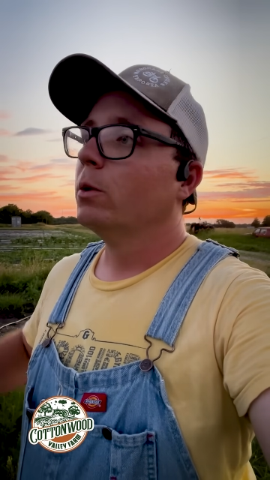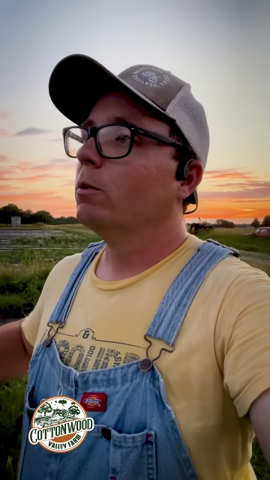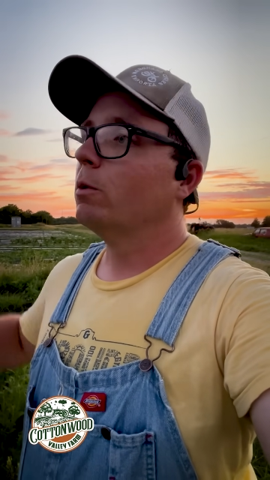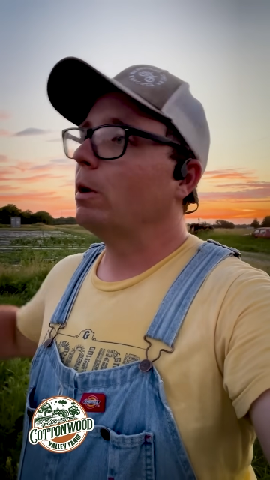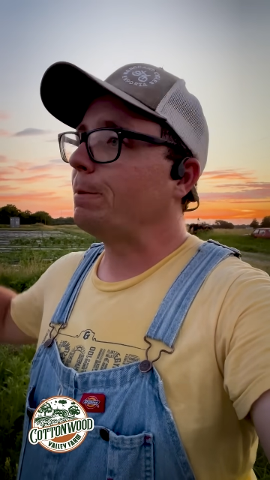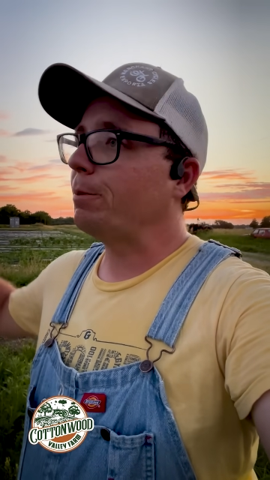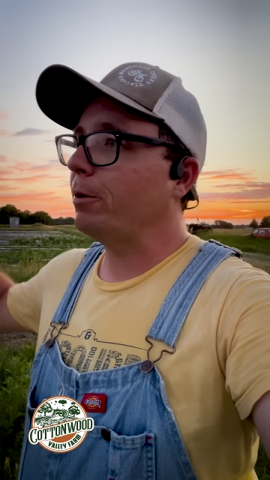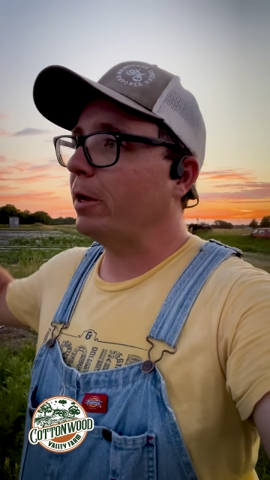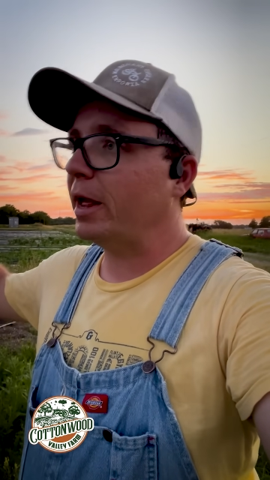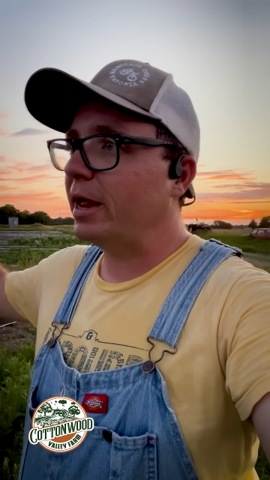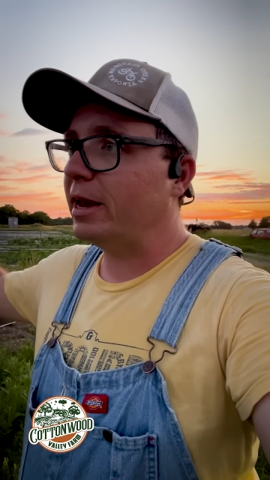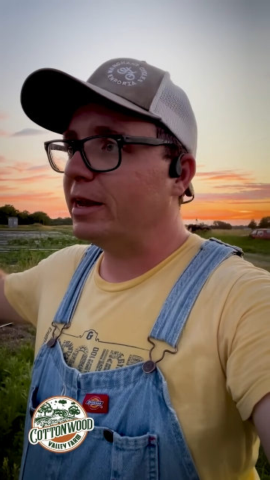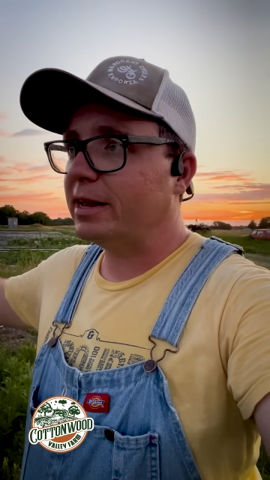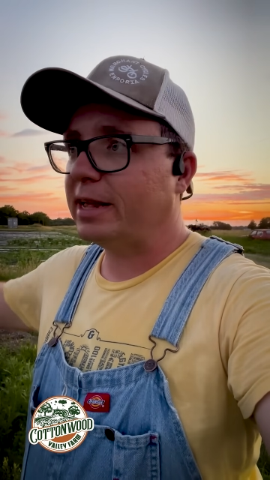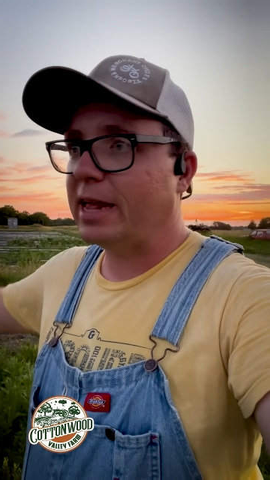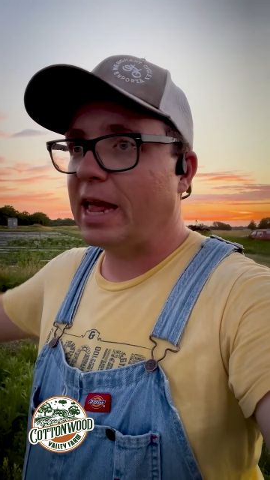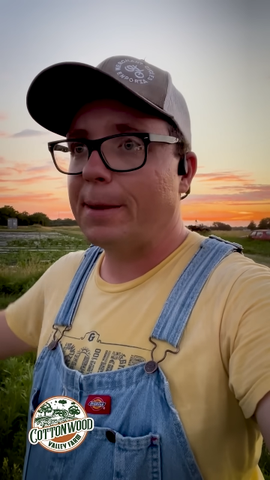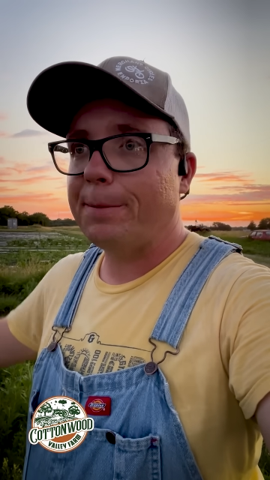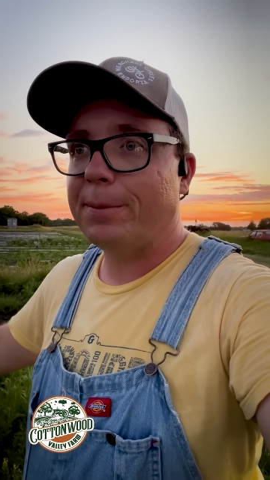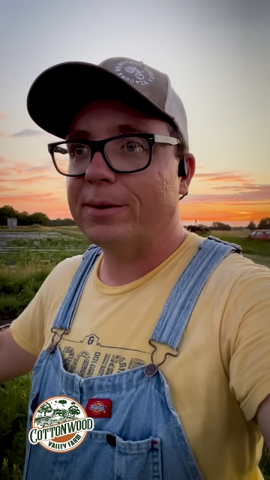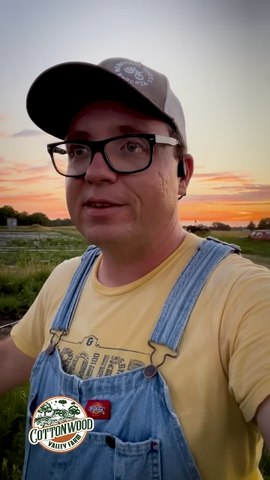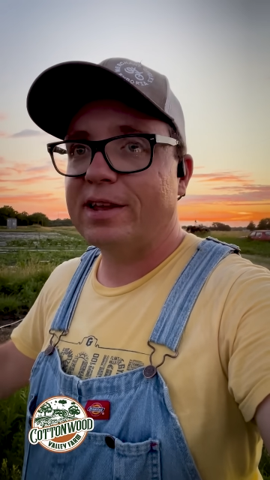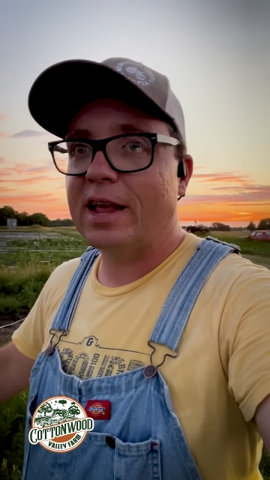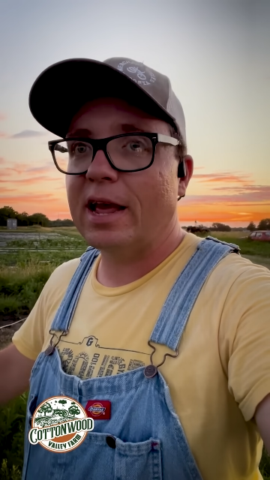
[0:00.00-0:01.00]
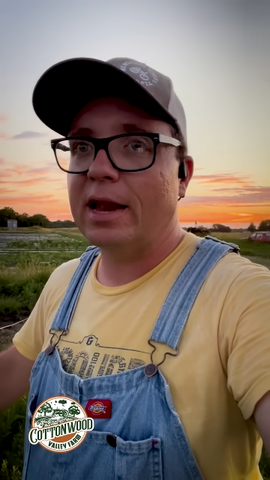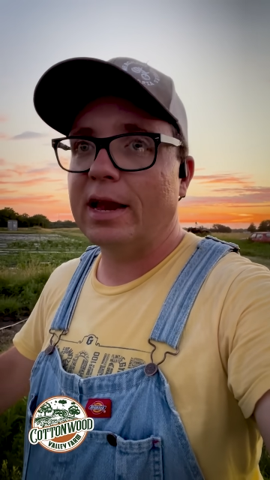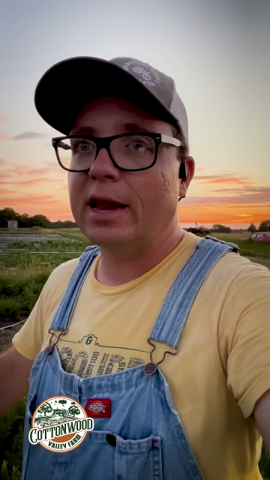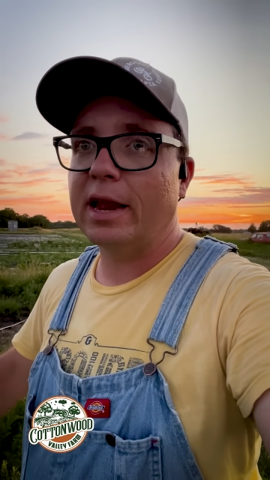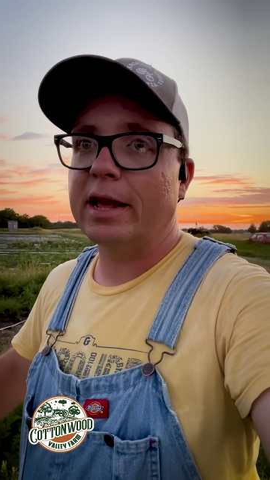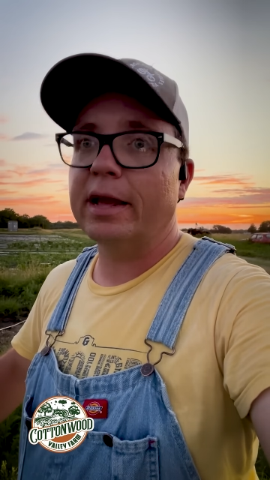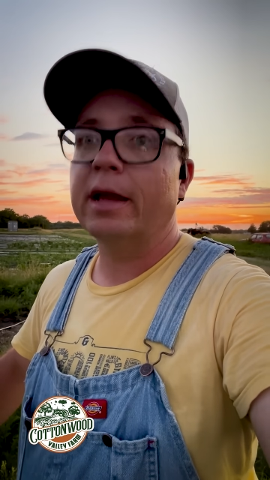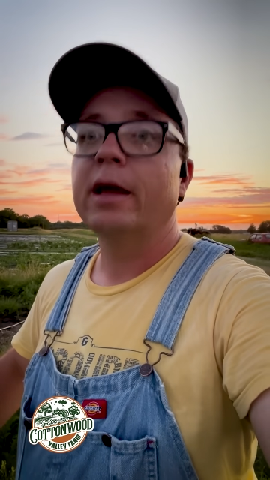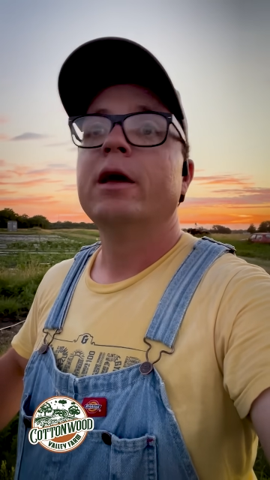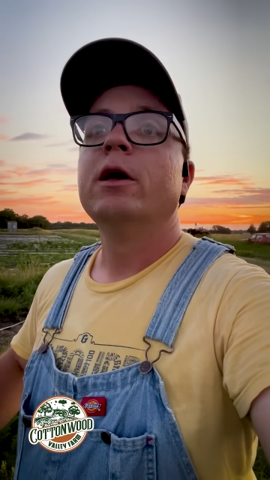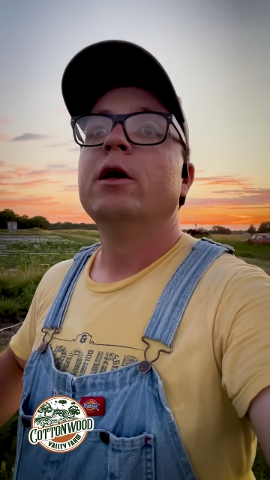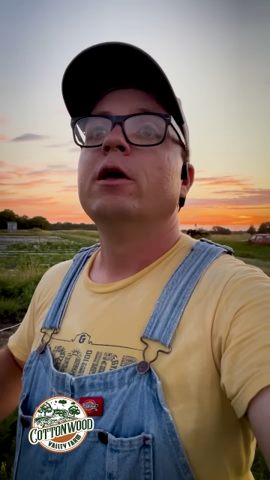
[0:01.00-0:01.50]
We plan to keep
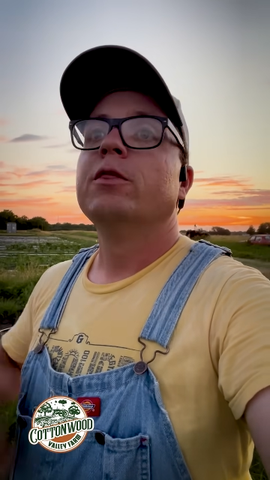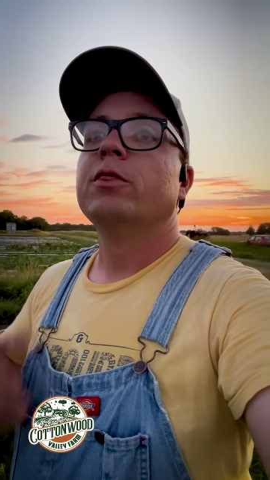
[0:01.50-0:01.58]
attending.